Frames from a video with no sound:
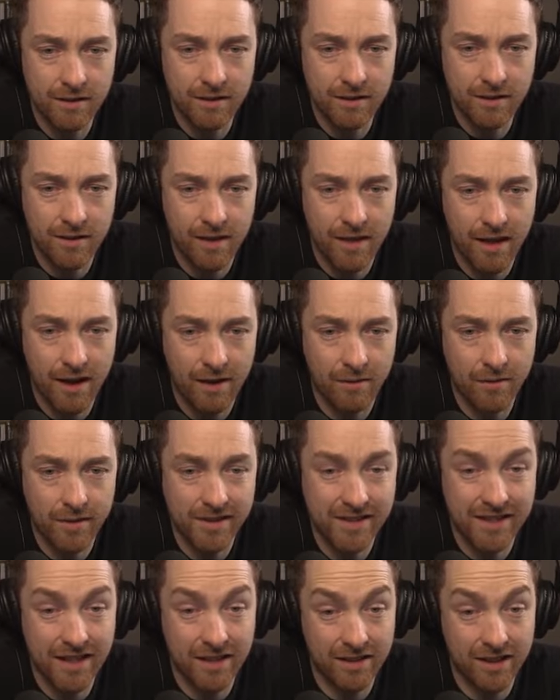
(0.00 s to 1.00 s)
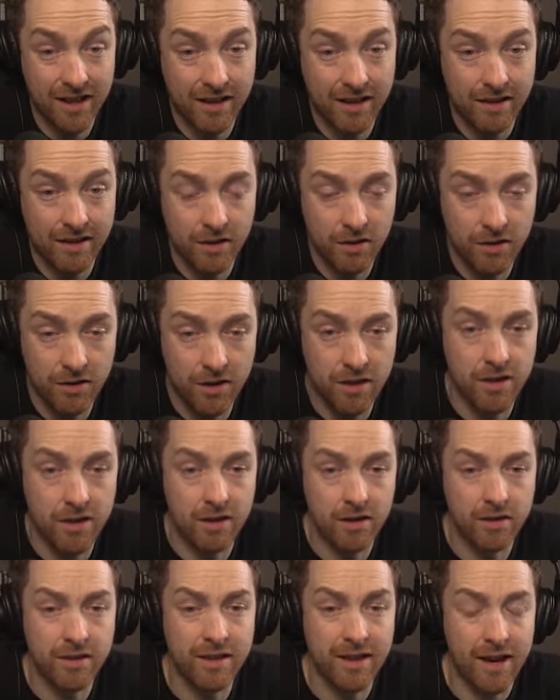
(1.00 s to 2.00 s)
That one. See, look at that. Look at
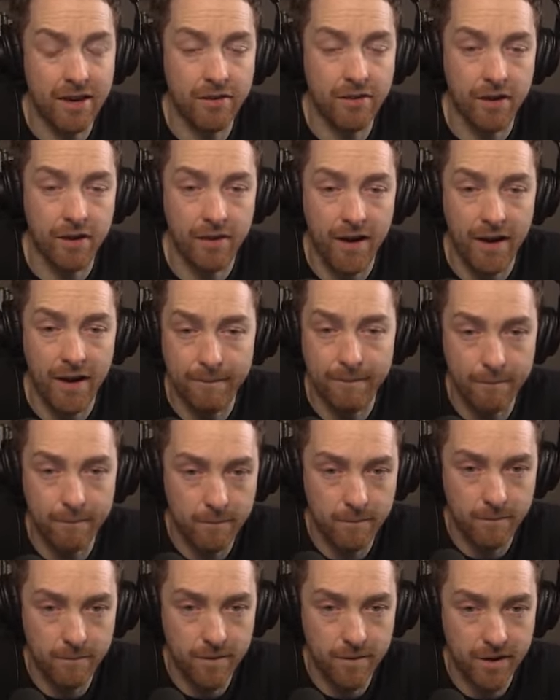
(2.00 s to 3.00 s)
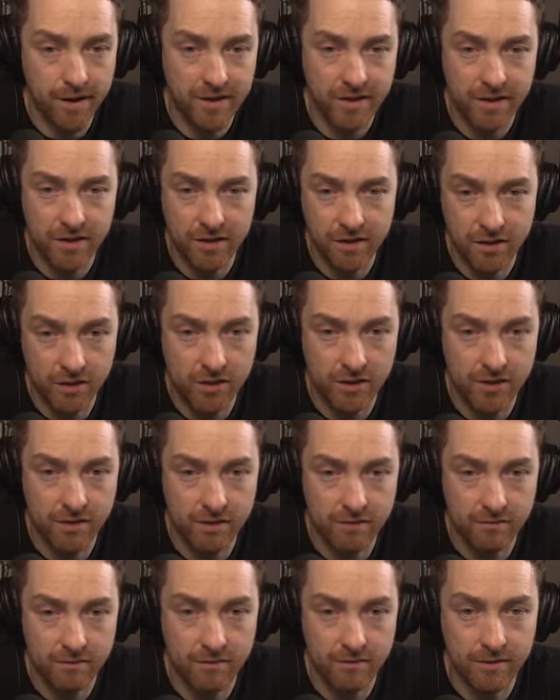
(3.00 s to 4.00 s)
the lettering on that. It's just
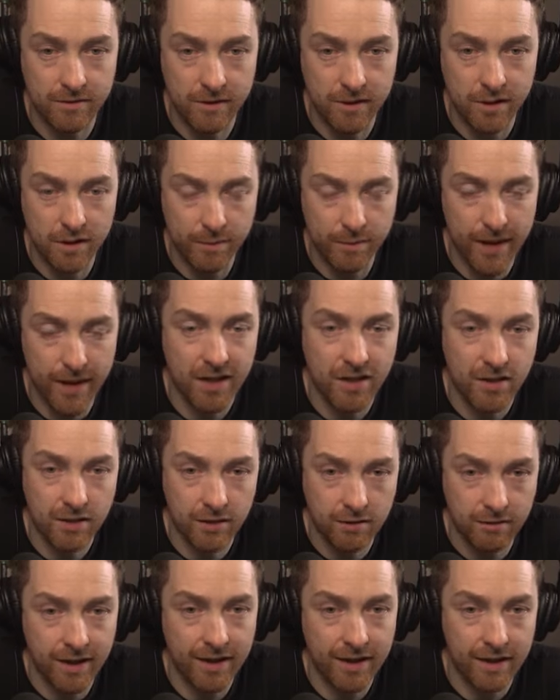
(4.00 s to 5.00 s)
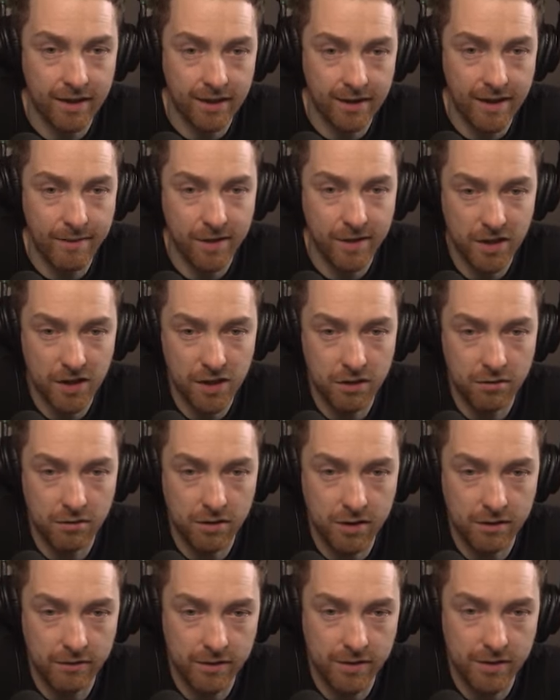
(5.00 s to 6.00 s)
spaced correctly, and that makes a huge
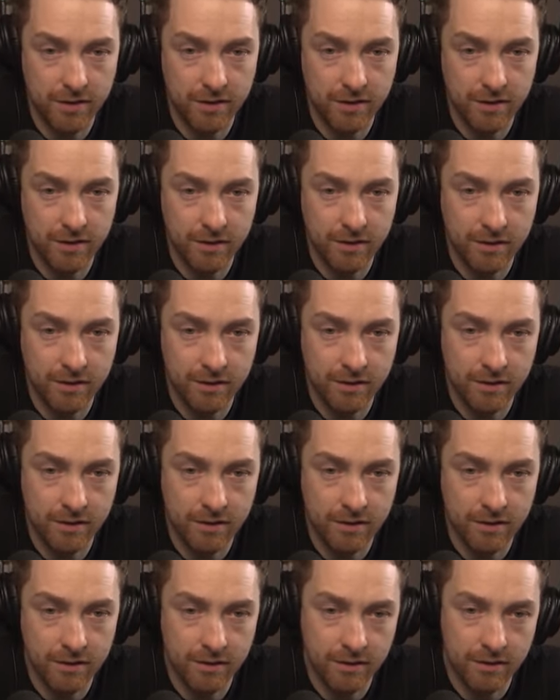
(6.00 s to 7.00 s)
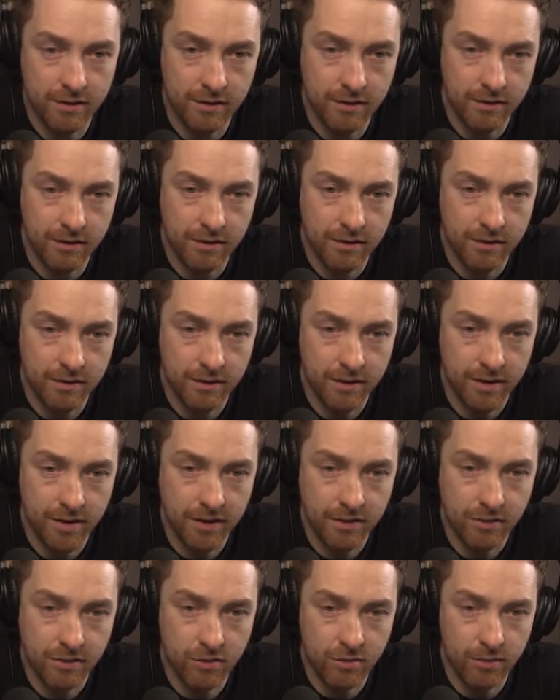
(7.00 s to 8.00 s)
difference. Nice
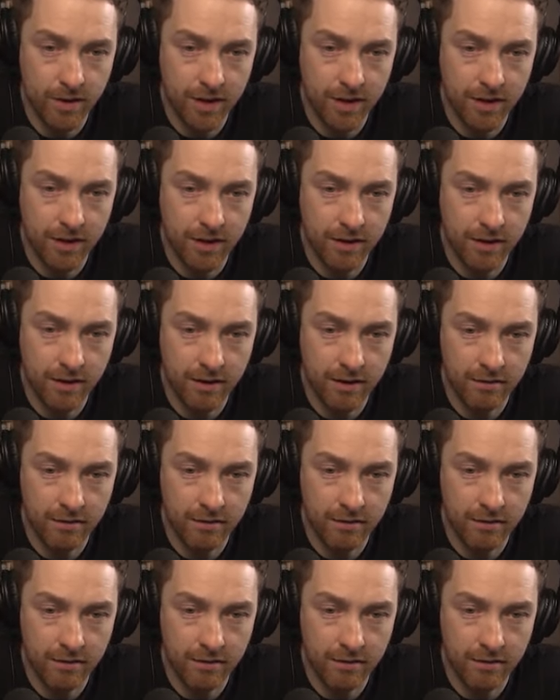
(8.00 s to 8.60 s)
tow bar.